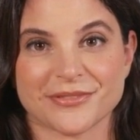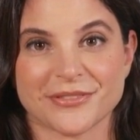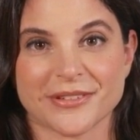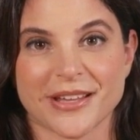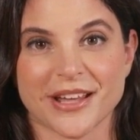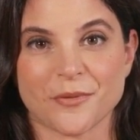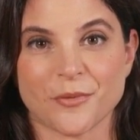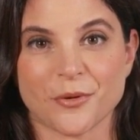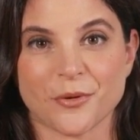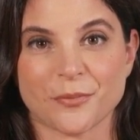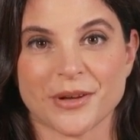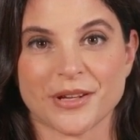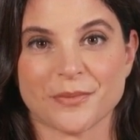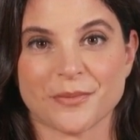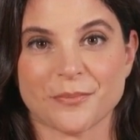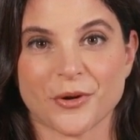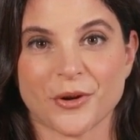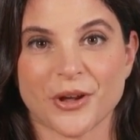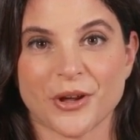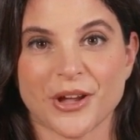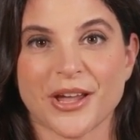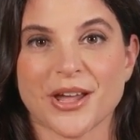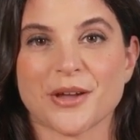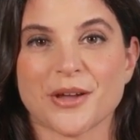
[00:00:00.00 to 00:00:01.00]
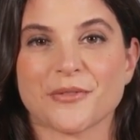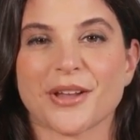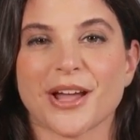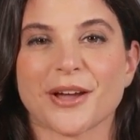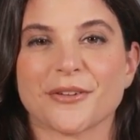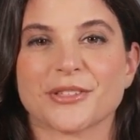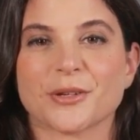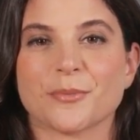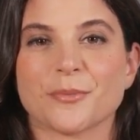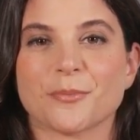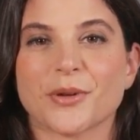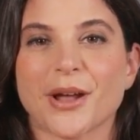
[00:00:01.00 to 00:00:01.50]
It will be more
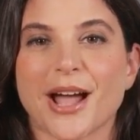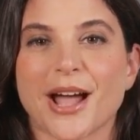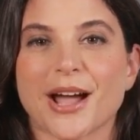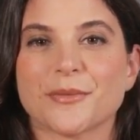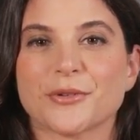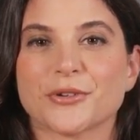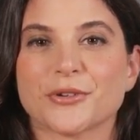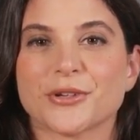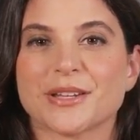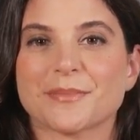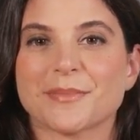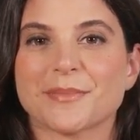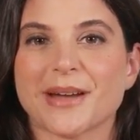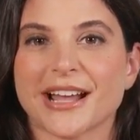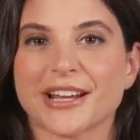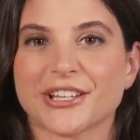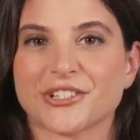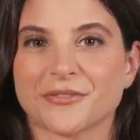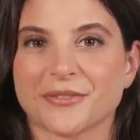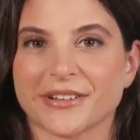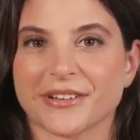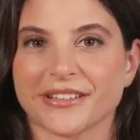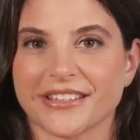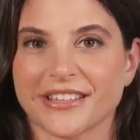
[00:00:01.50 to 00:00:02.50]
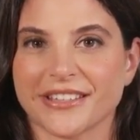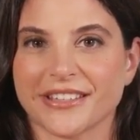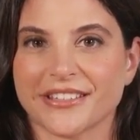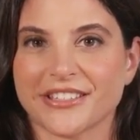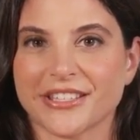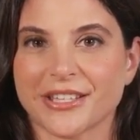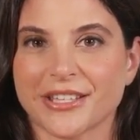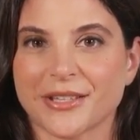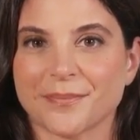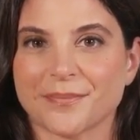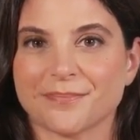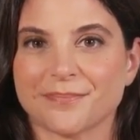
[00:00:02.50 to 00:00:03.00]
around the bribery management
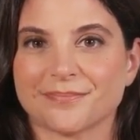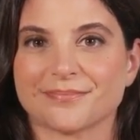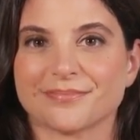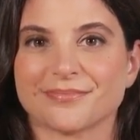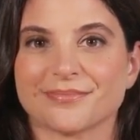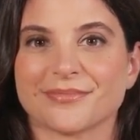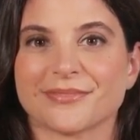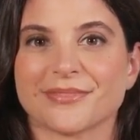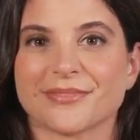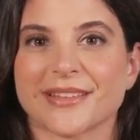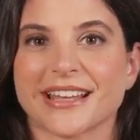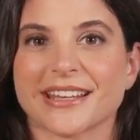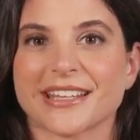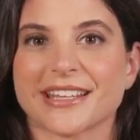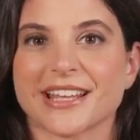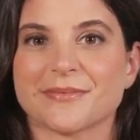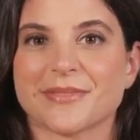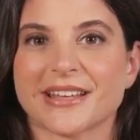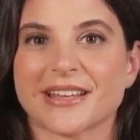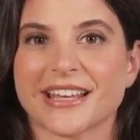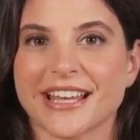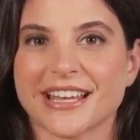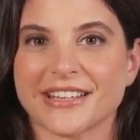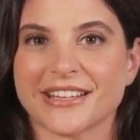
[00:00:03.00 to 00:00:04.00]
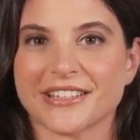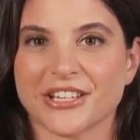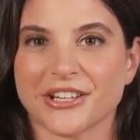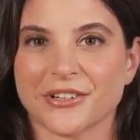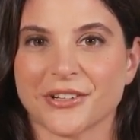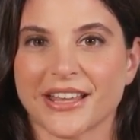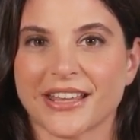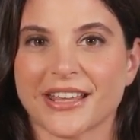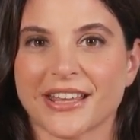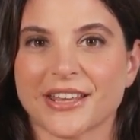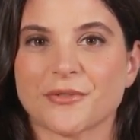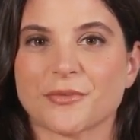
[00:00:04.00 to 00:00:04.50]
system. It can be
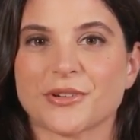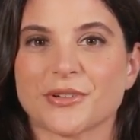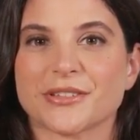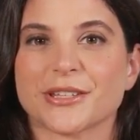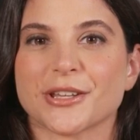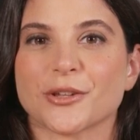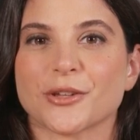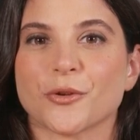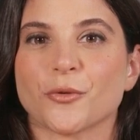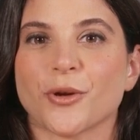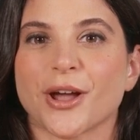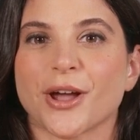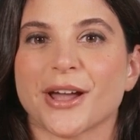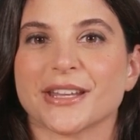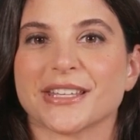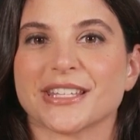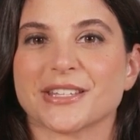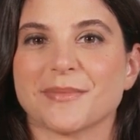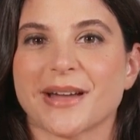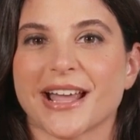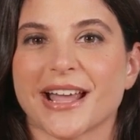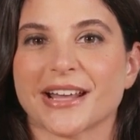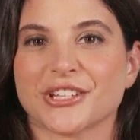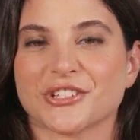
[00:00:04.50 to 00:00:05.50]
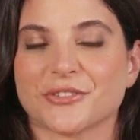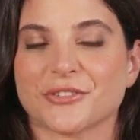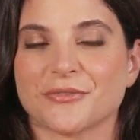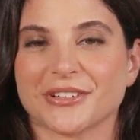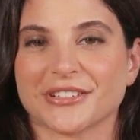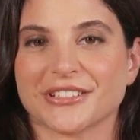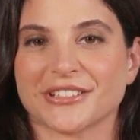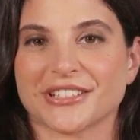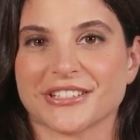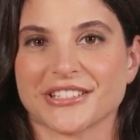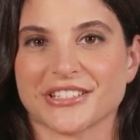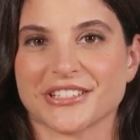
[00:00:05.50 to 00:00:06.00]
integrated with the quality
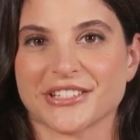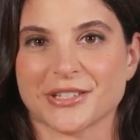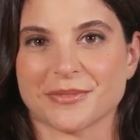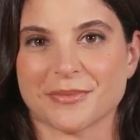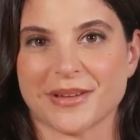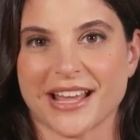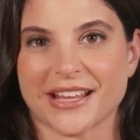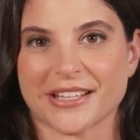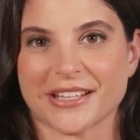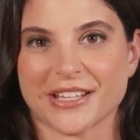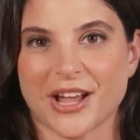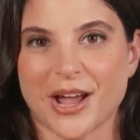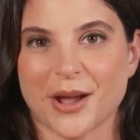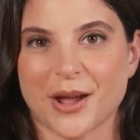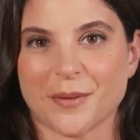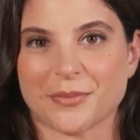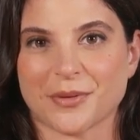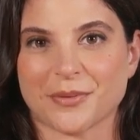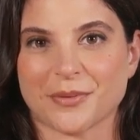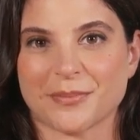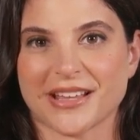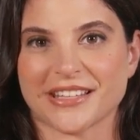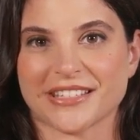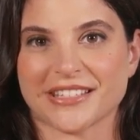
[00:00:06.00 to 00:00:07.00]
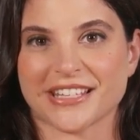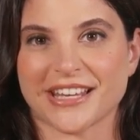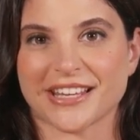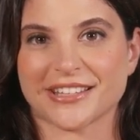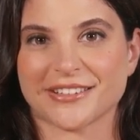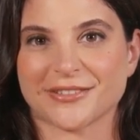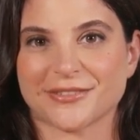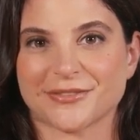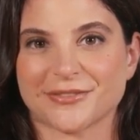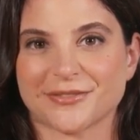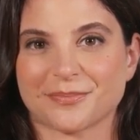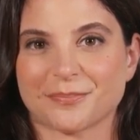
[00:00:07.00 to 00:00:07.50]
management system and complement it,
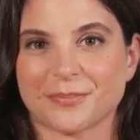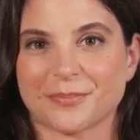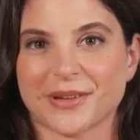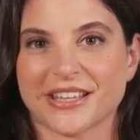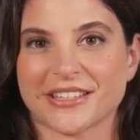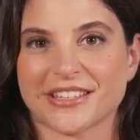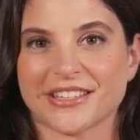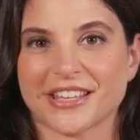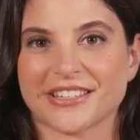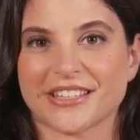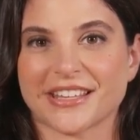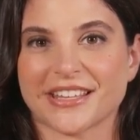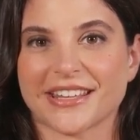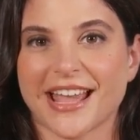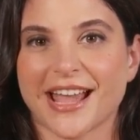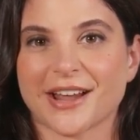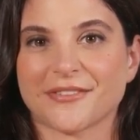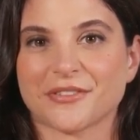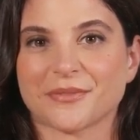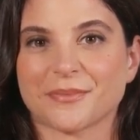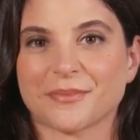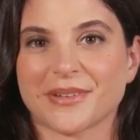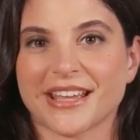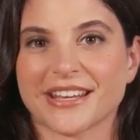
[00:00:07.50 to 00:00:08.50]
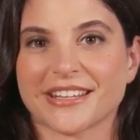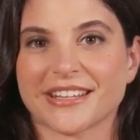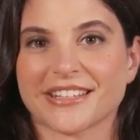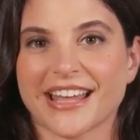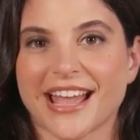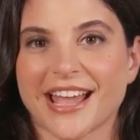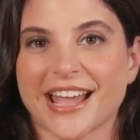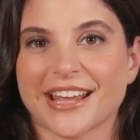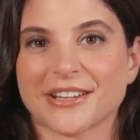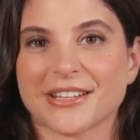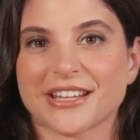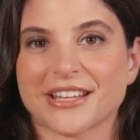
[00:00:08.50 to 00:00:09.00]
but it doesn't have to be
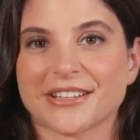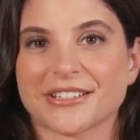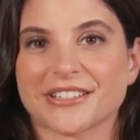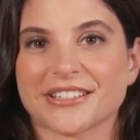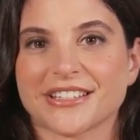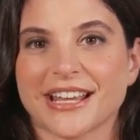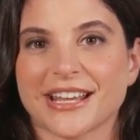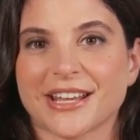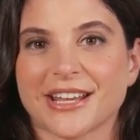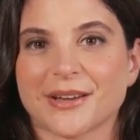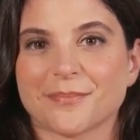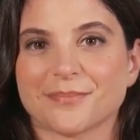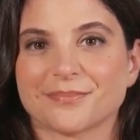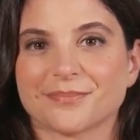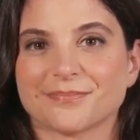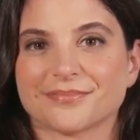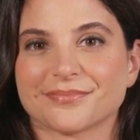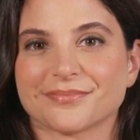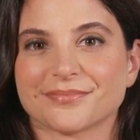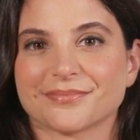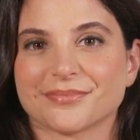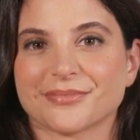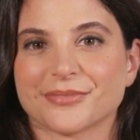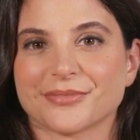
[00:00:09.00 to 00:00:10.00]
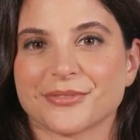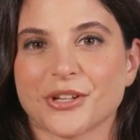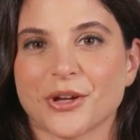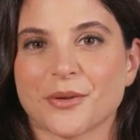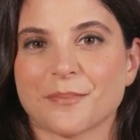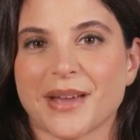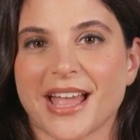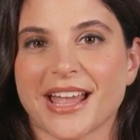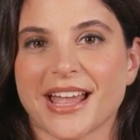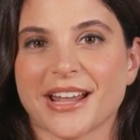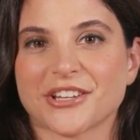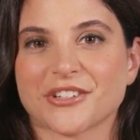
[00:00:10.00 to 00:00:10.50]
exactly the same. Your
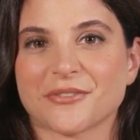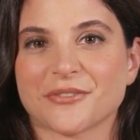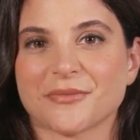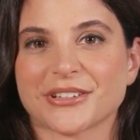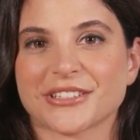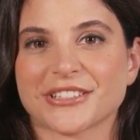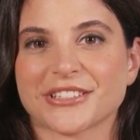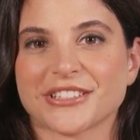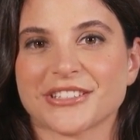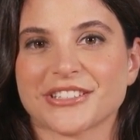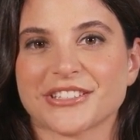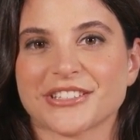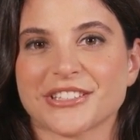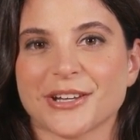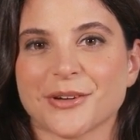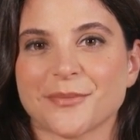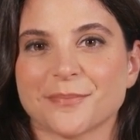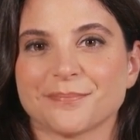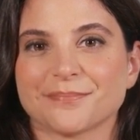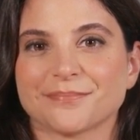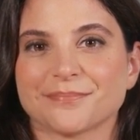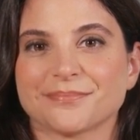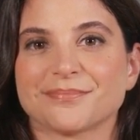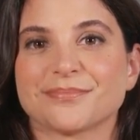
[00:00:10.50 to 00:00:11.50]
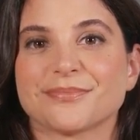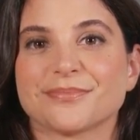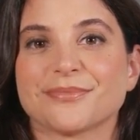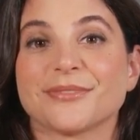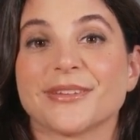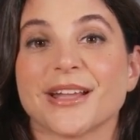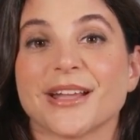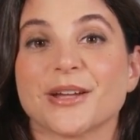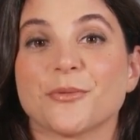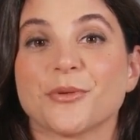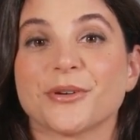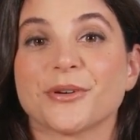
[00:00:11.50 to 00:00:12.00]
management system.
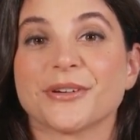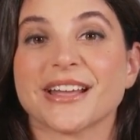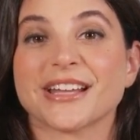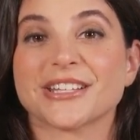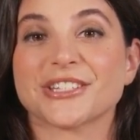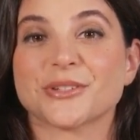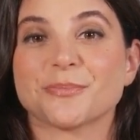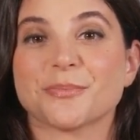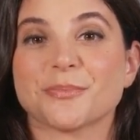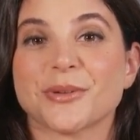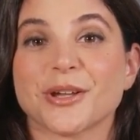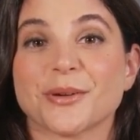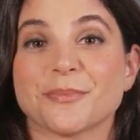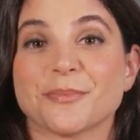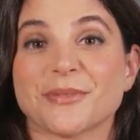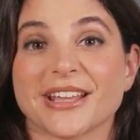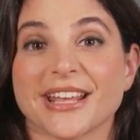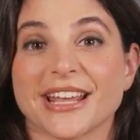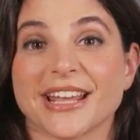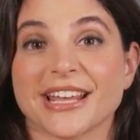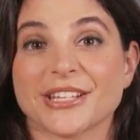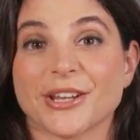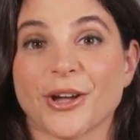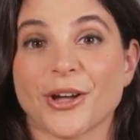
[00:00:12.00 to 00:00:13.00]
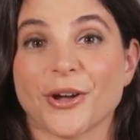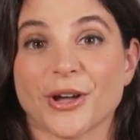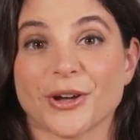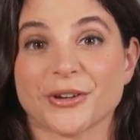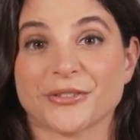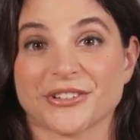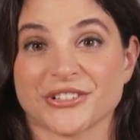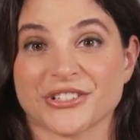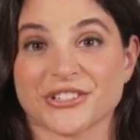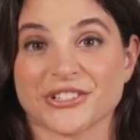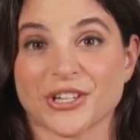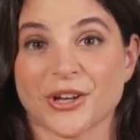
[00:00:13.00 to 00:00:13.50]
It will need to permeate all
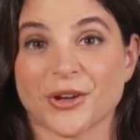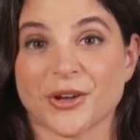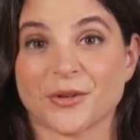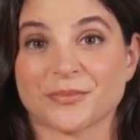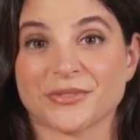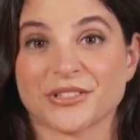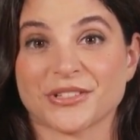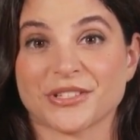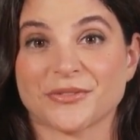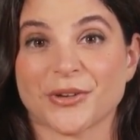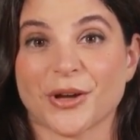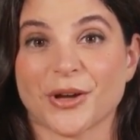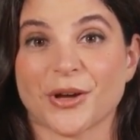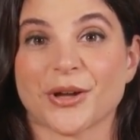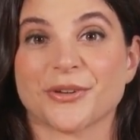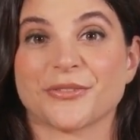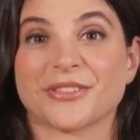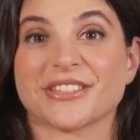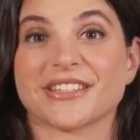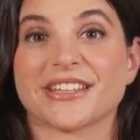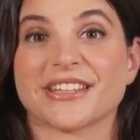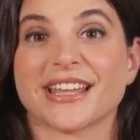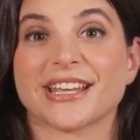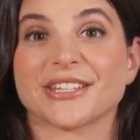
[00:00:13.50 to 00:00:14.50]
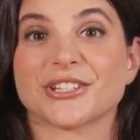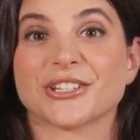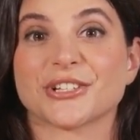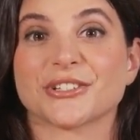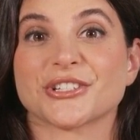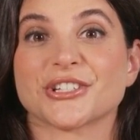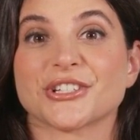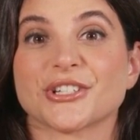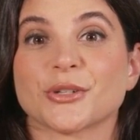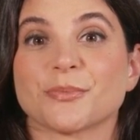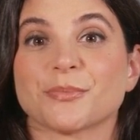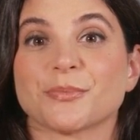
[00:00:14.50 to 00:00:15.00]
the scopes of all the
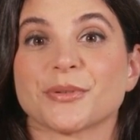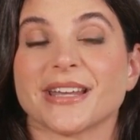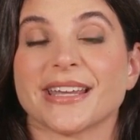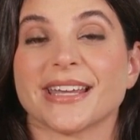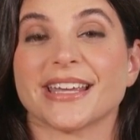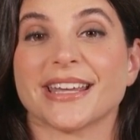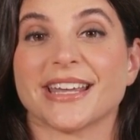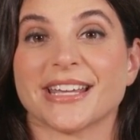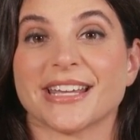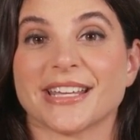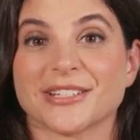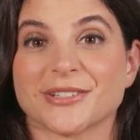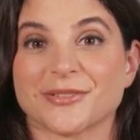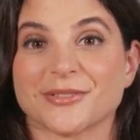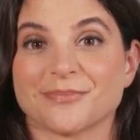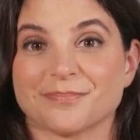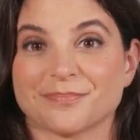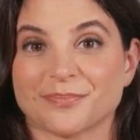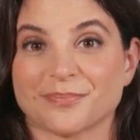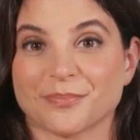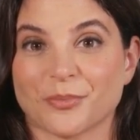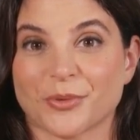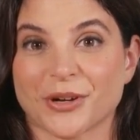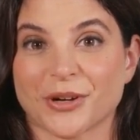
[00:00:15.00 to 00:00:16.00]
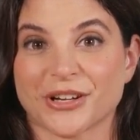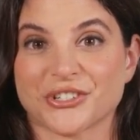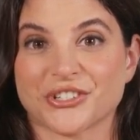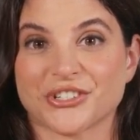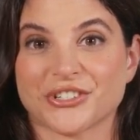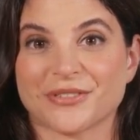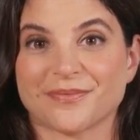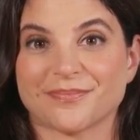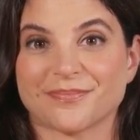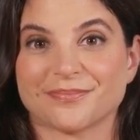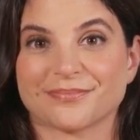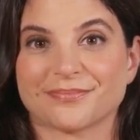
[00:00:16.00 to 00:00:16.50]
standards you're bringing in,
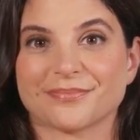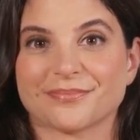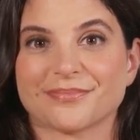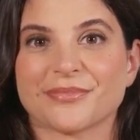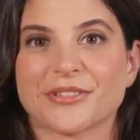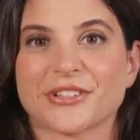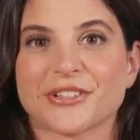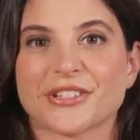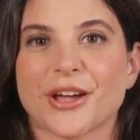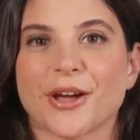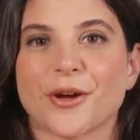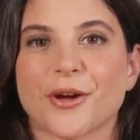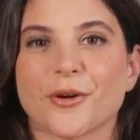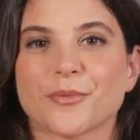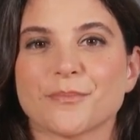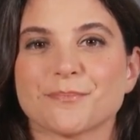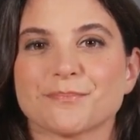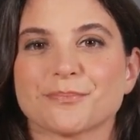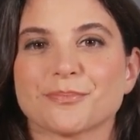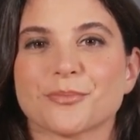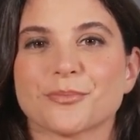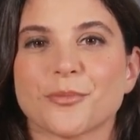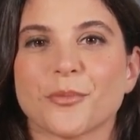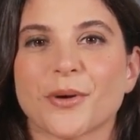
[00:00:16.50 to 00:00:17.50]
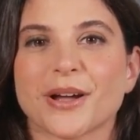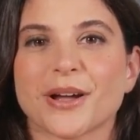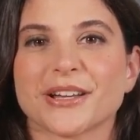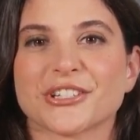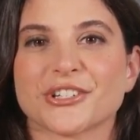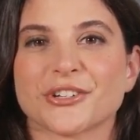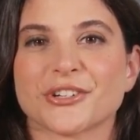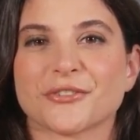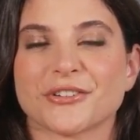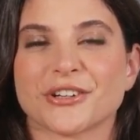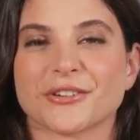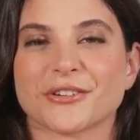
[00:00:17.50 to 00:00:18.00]
So, once
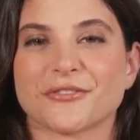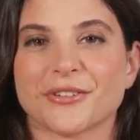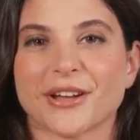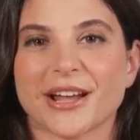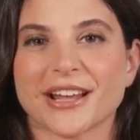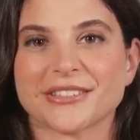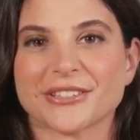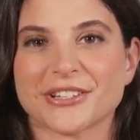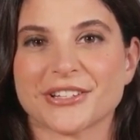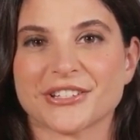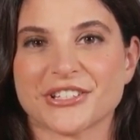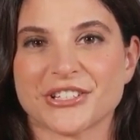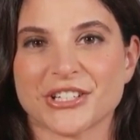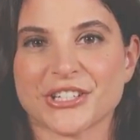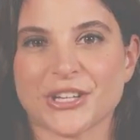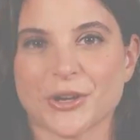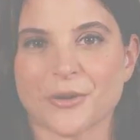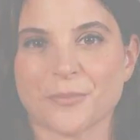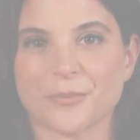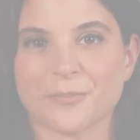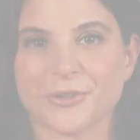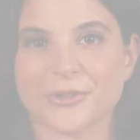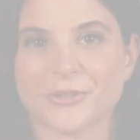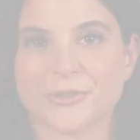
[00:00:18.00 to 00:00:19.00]
you've defined the scope,